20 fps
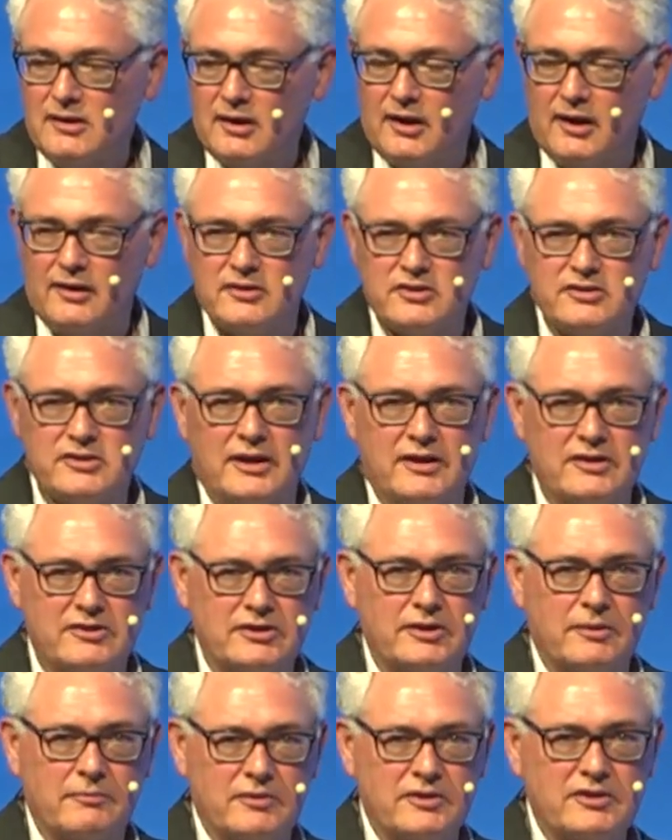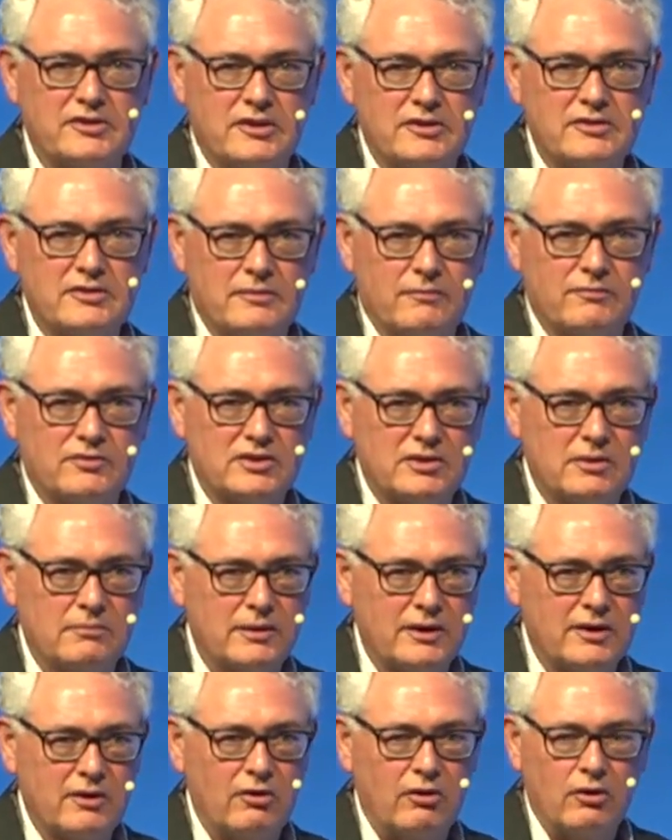and sets up the systems to
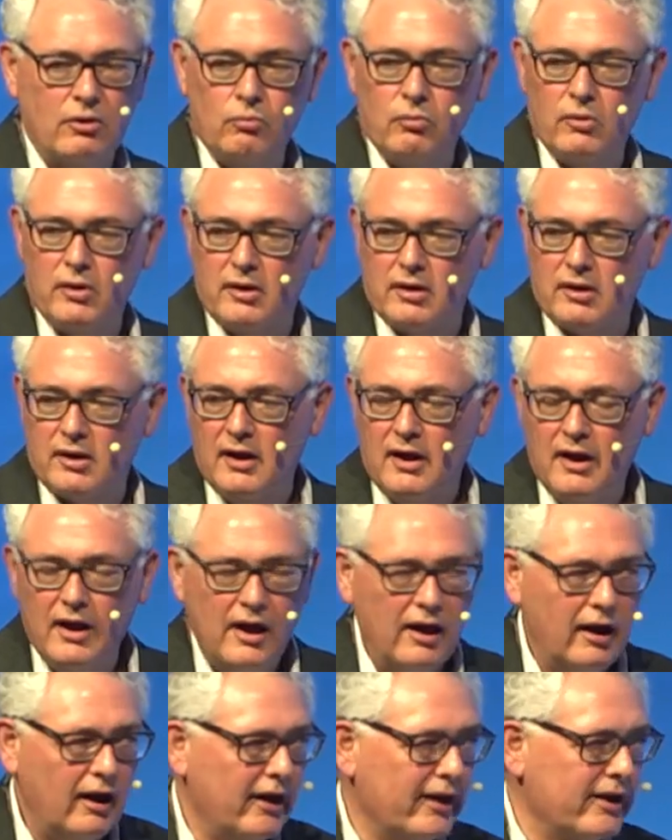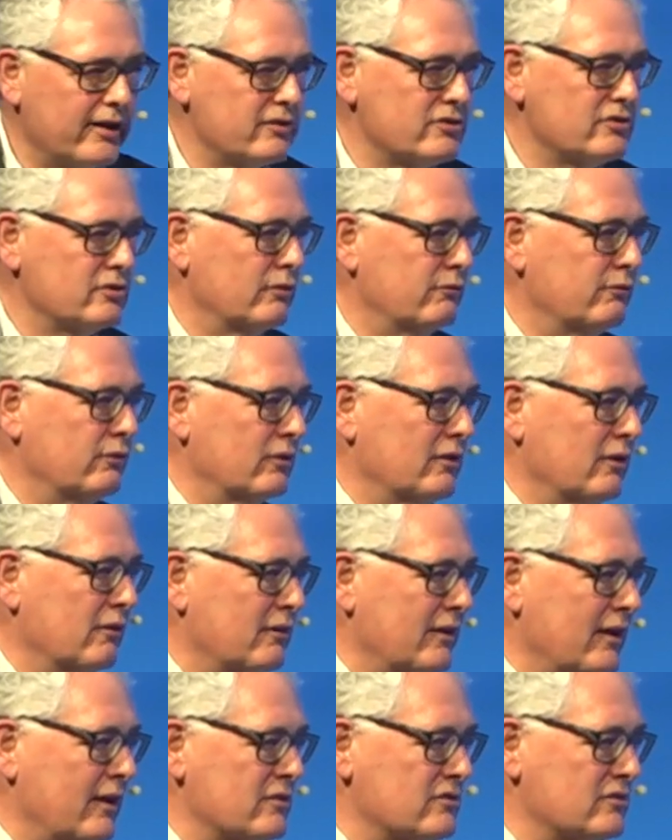make it all work? ISO
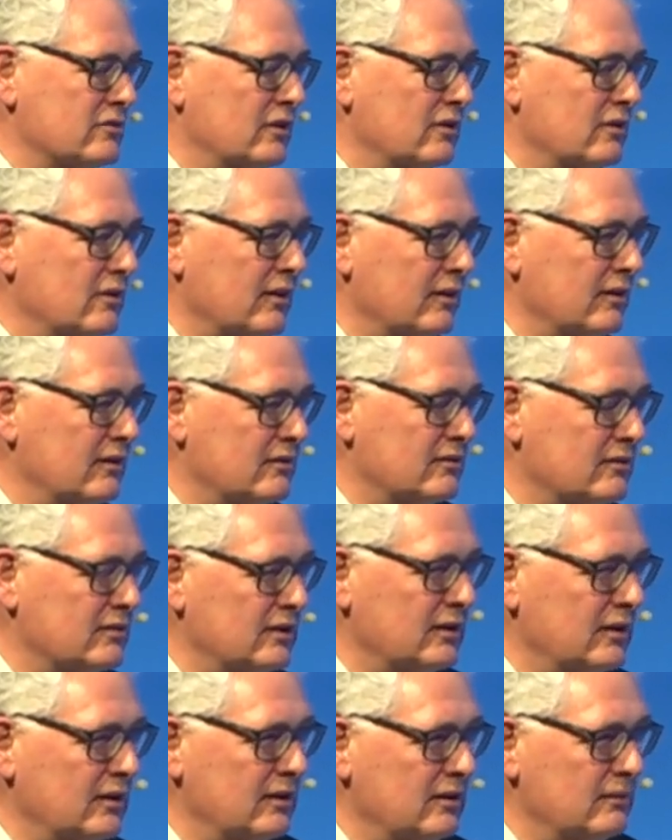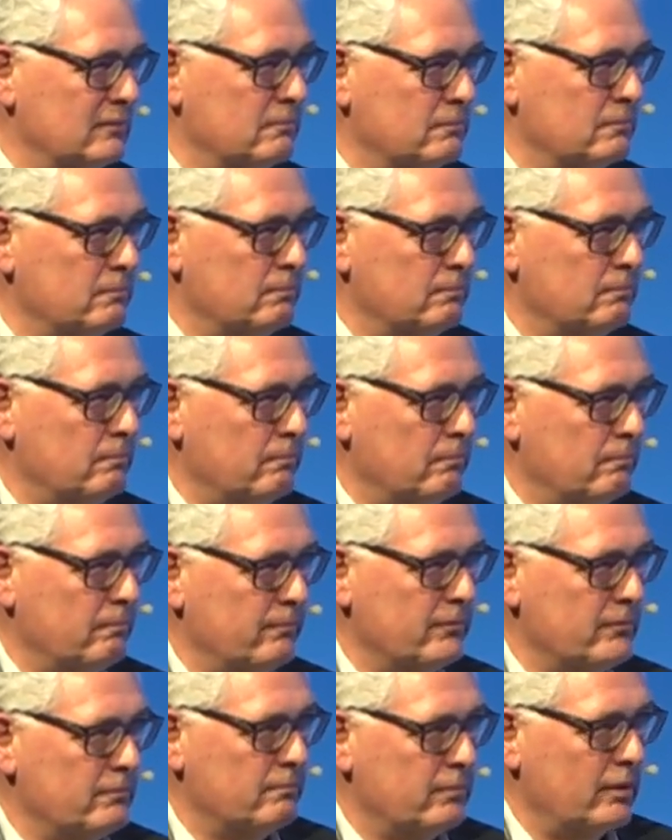14090,
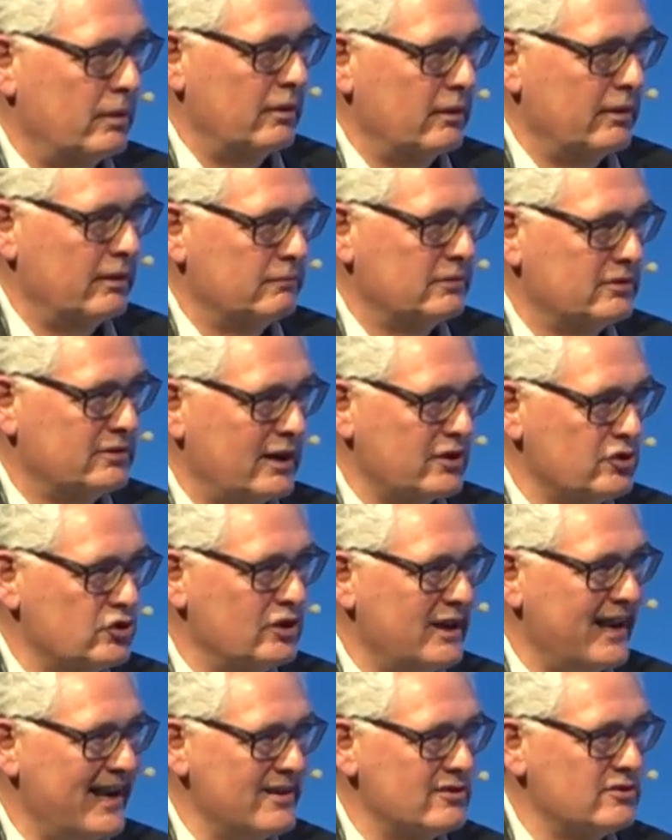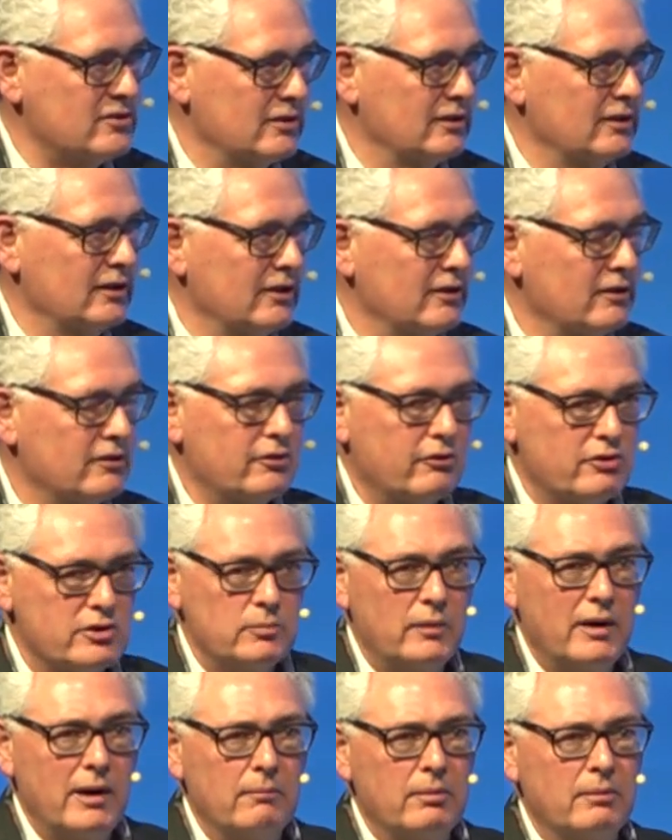Section 8, talks
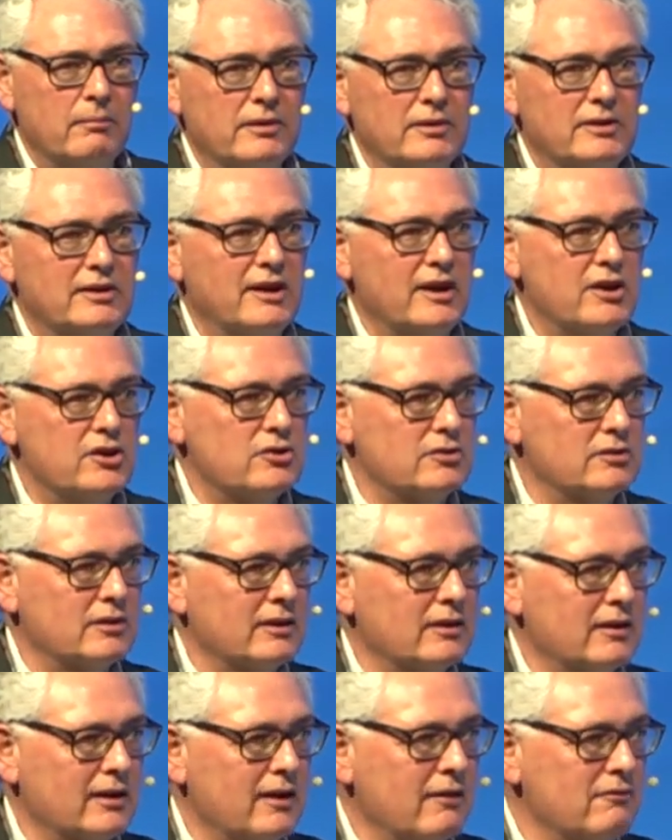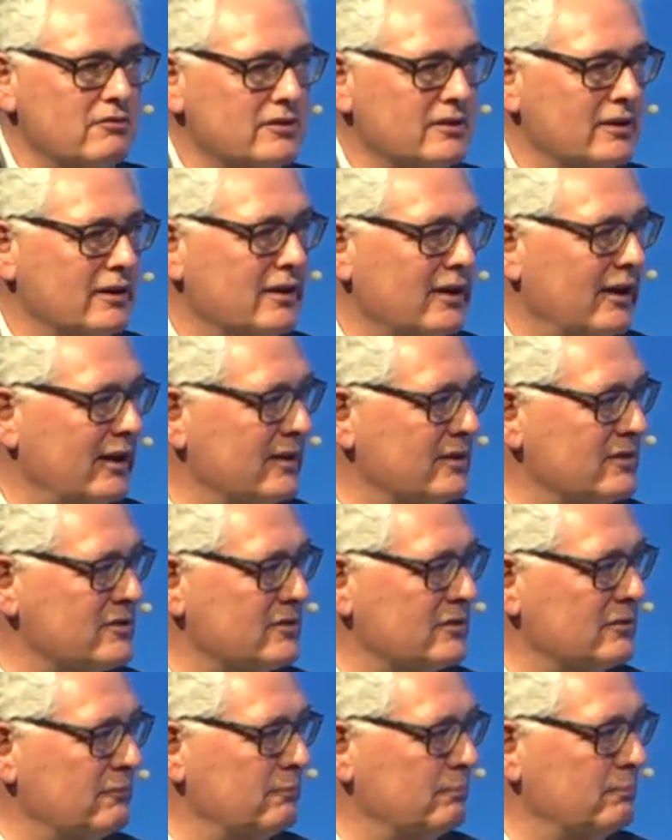about implementation. It gives their guidance
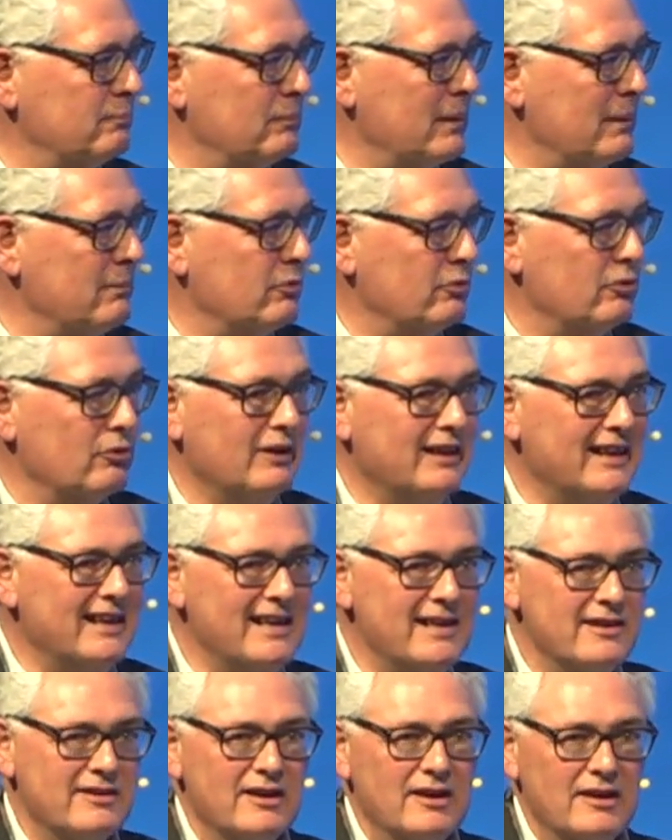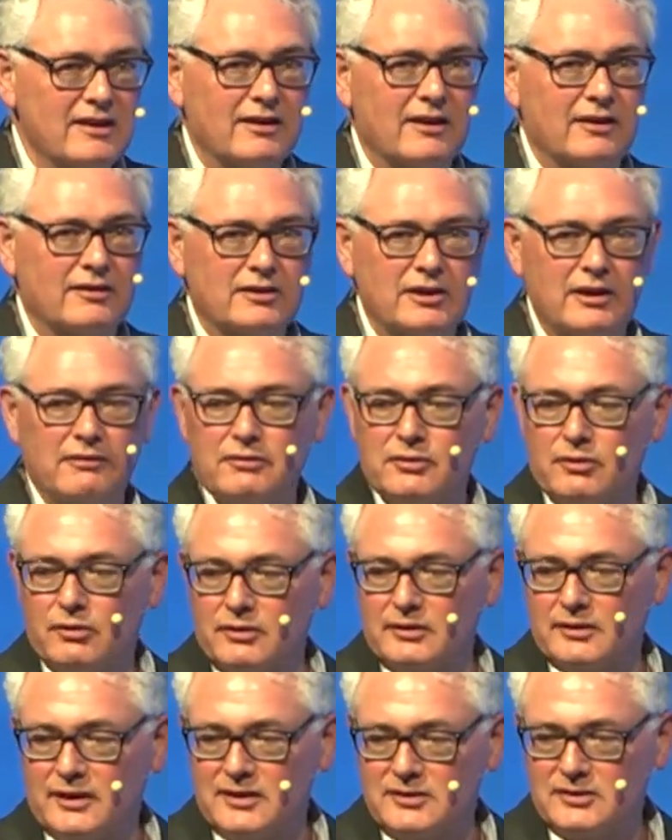to people who lead and govern
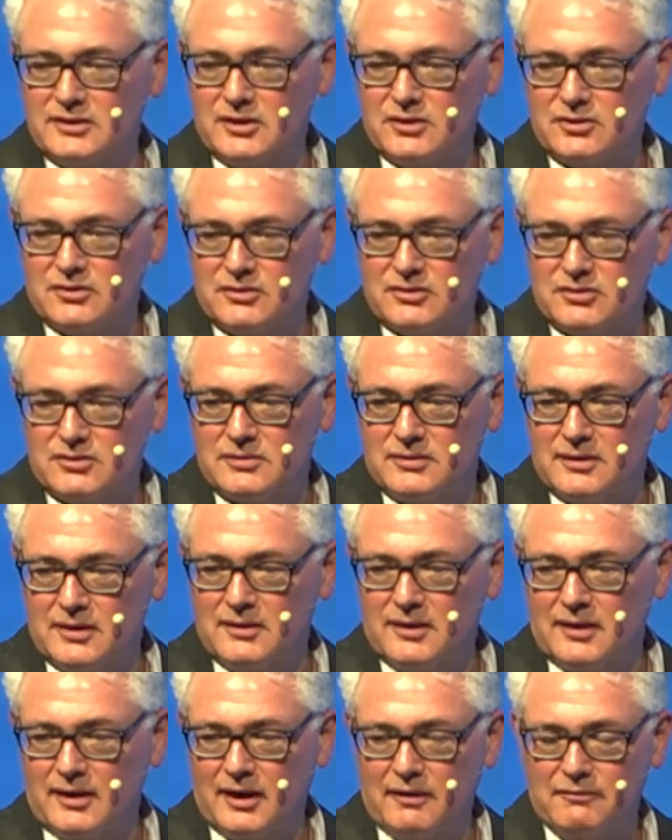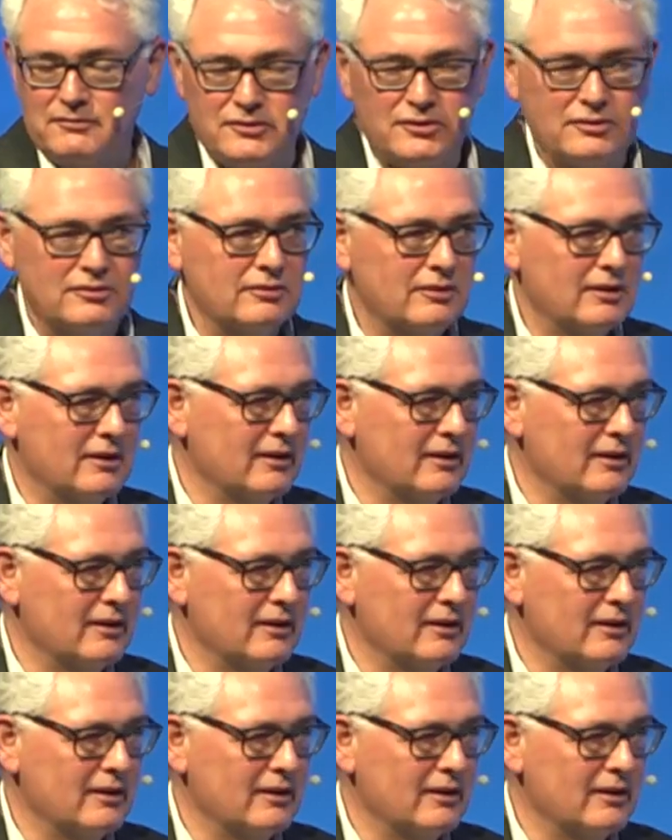organizations that they have to